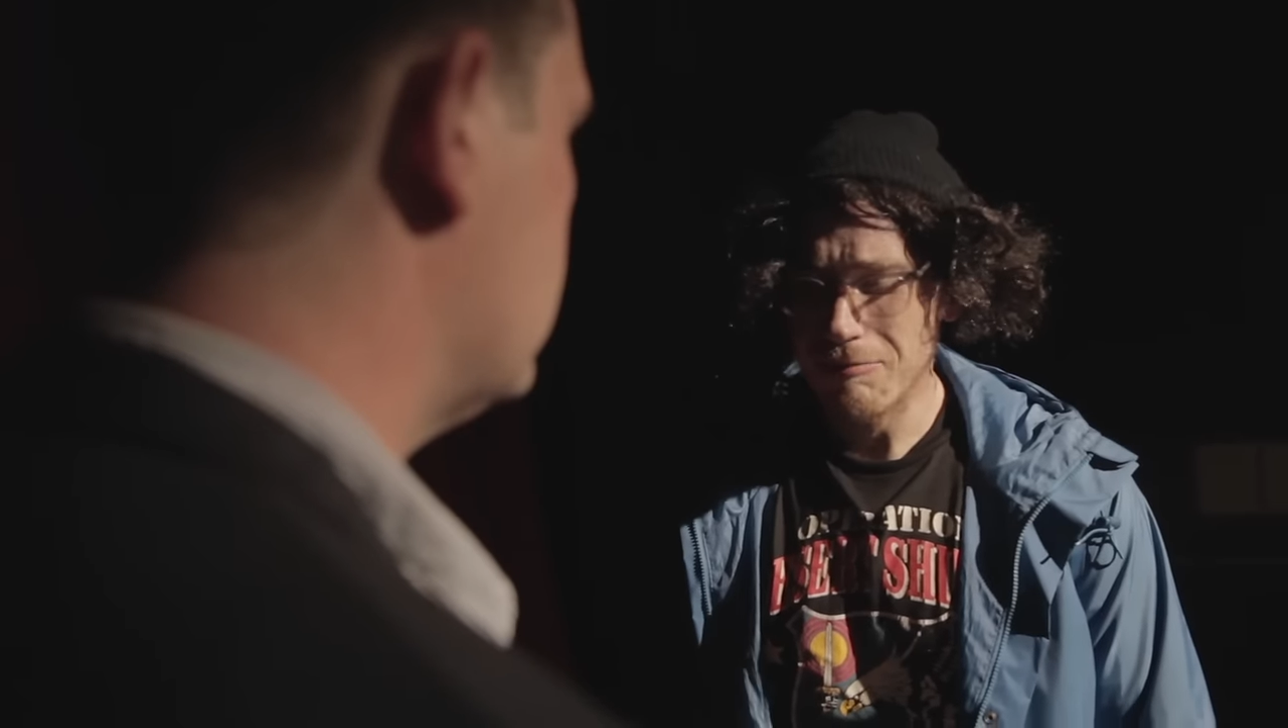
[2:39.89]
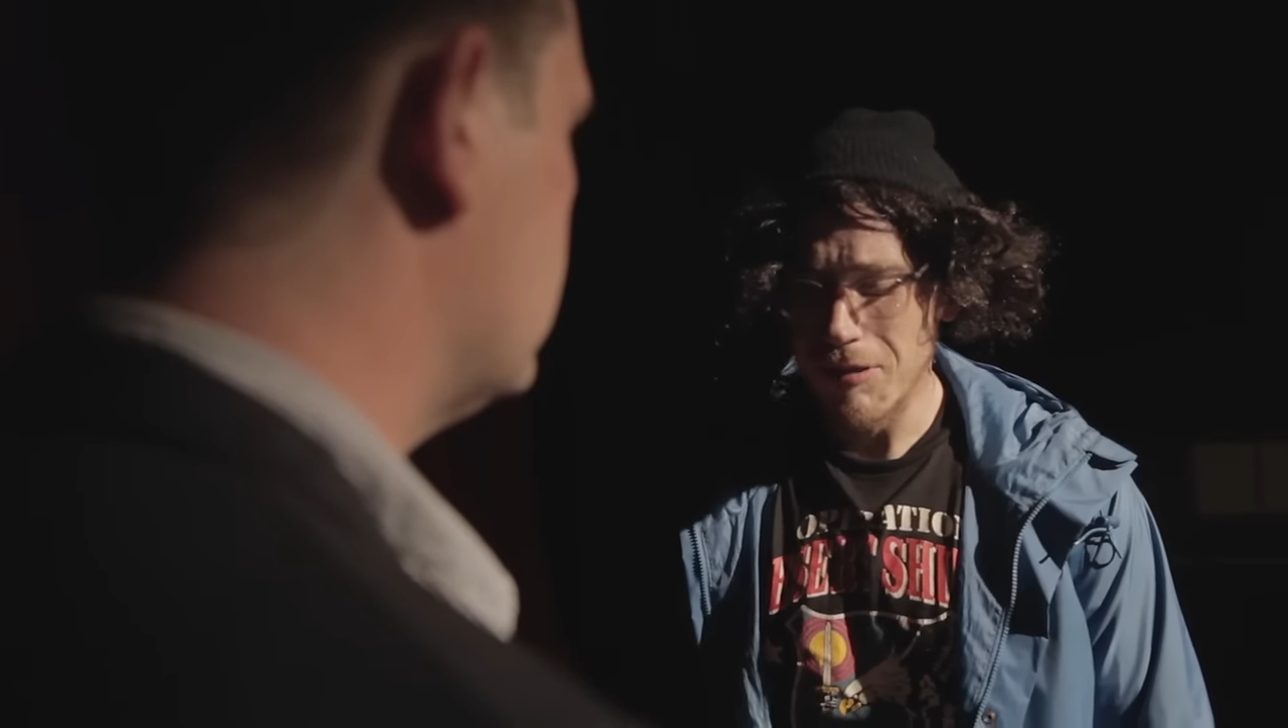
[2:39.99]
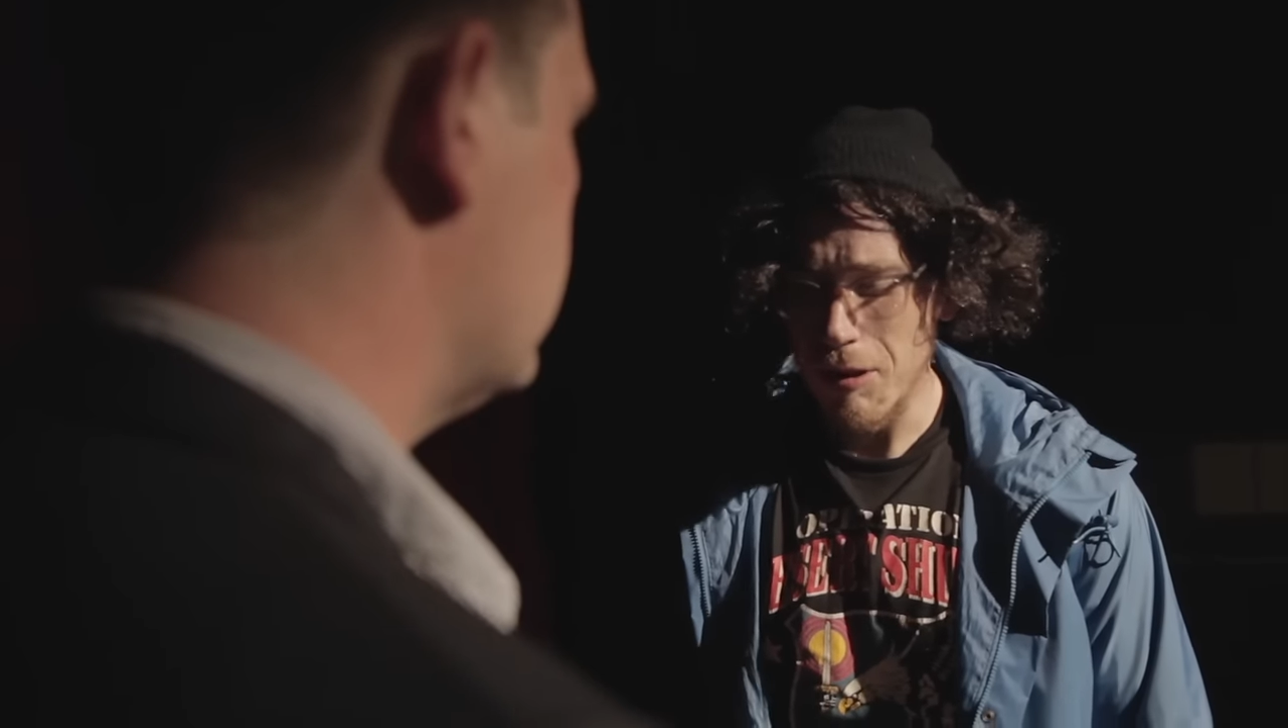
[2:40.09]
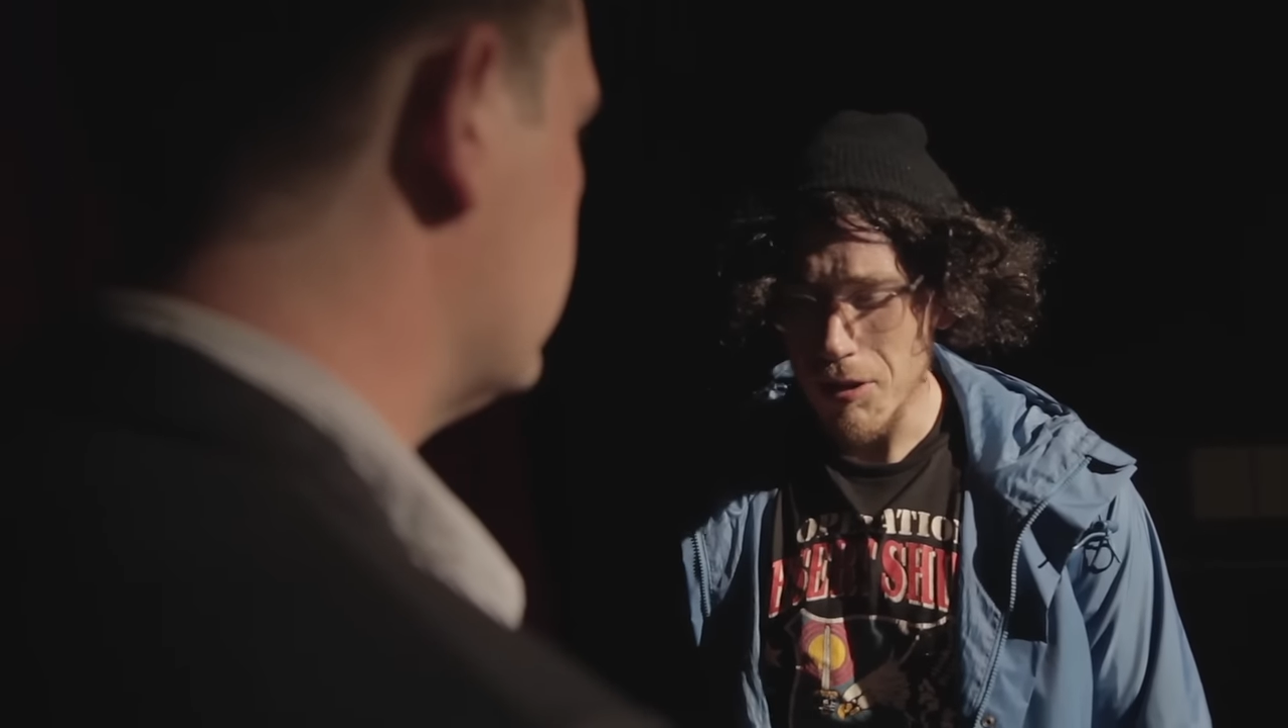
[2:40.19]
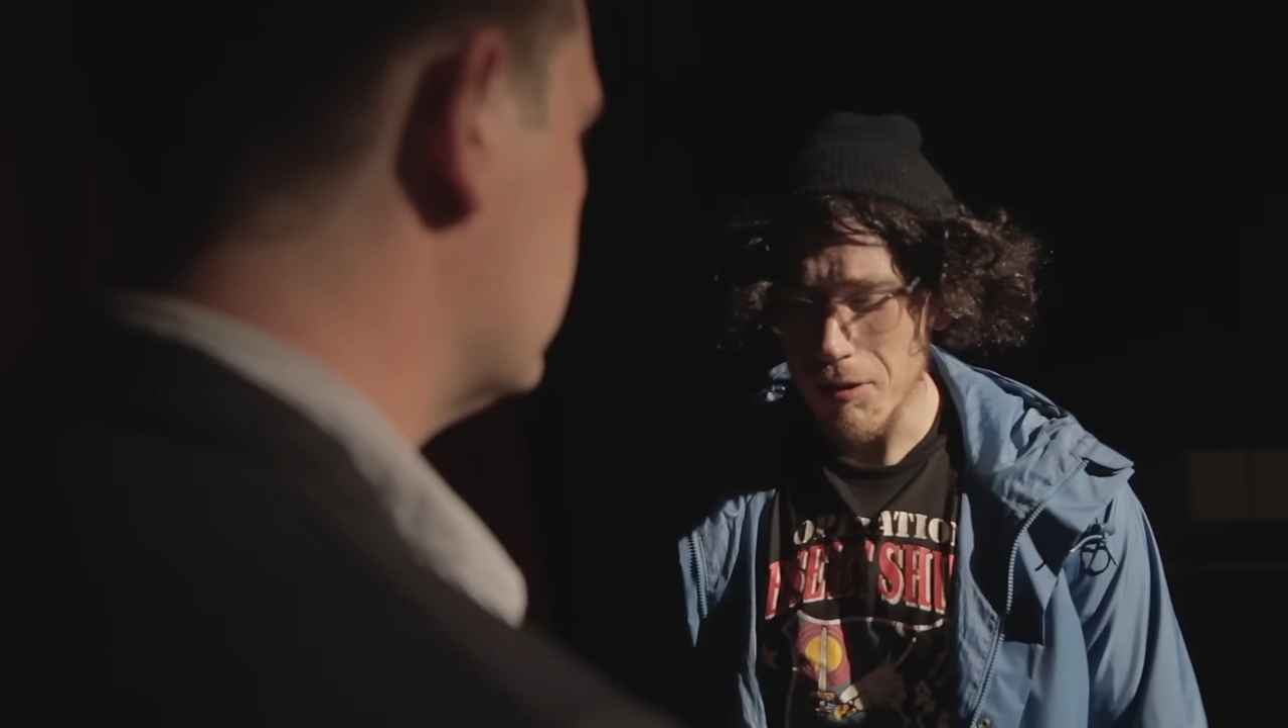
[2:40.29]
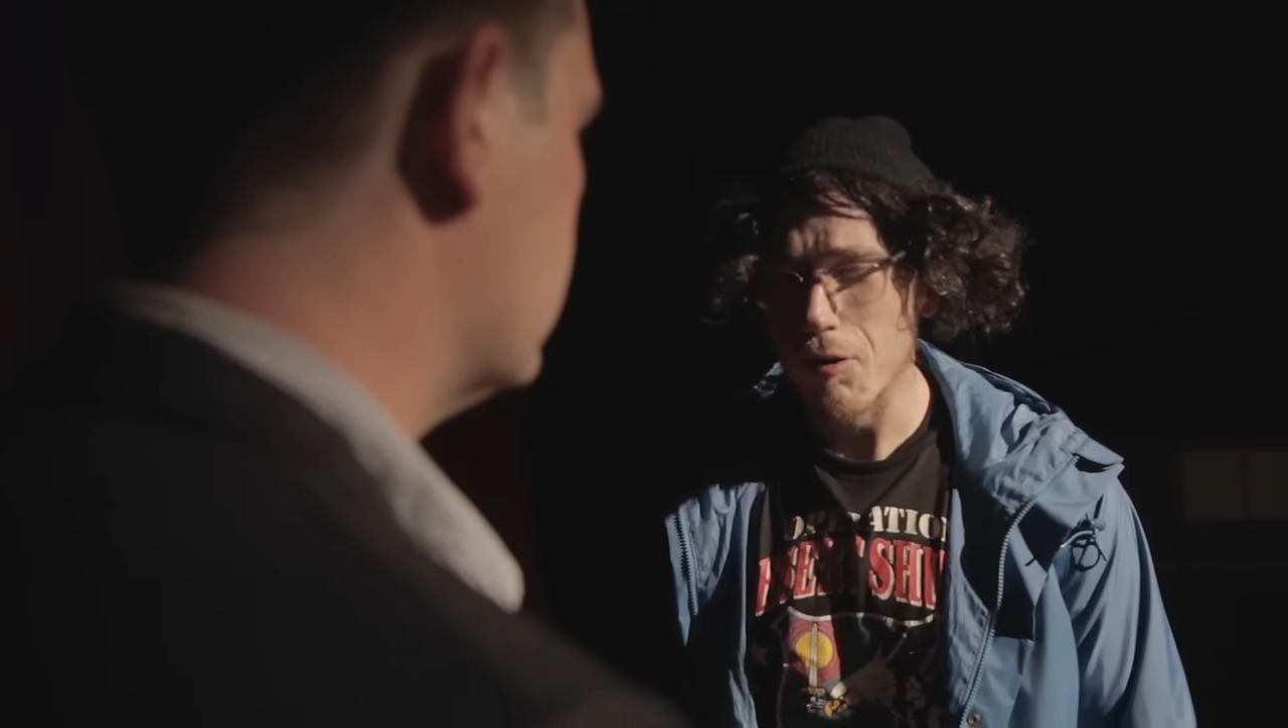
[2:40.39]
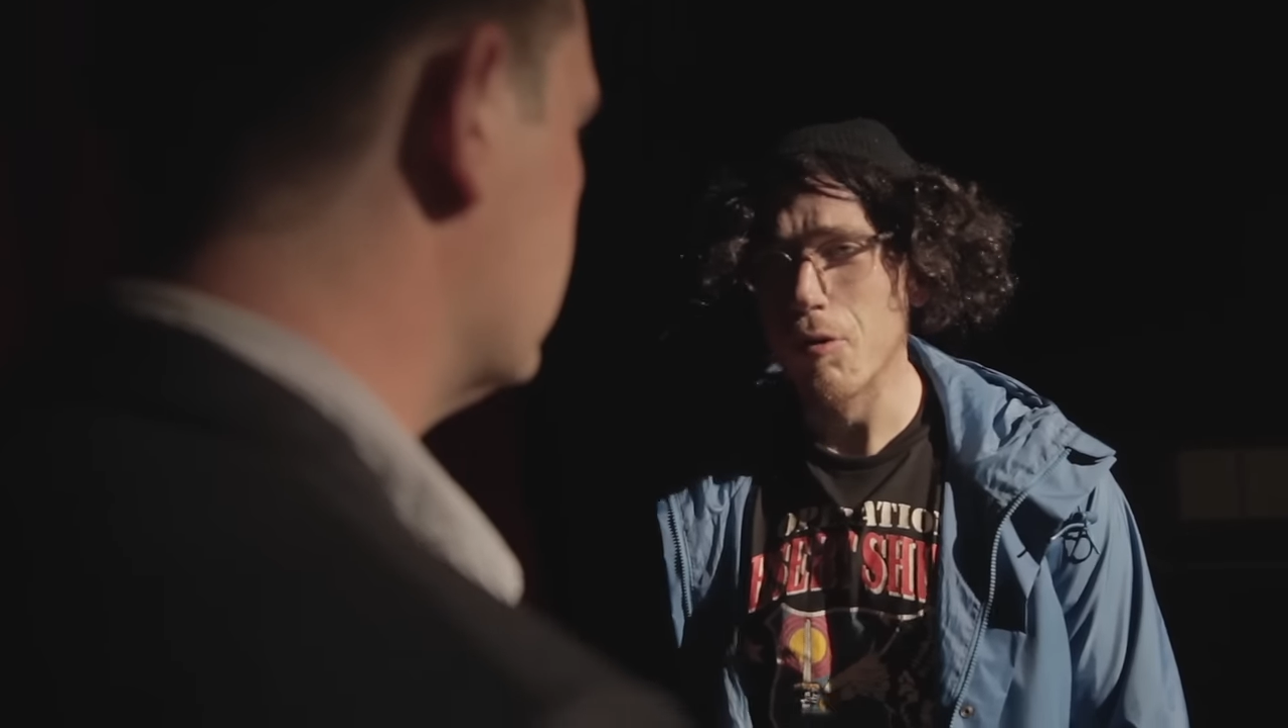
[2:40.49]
I want to grow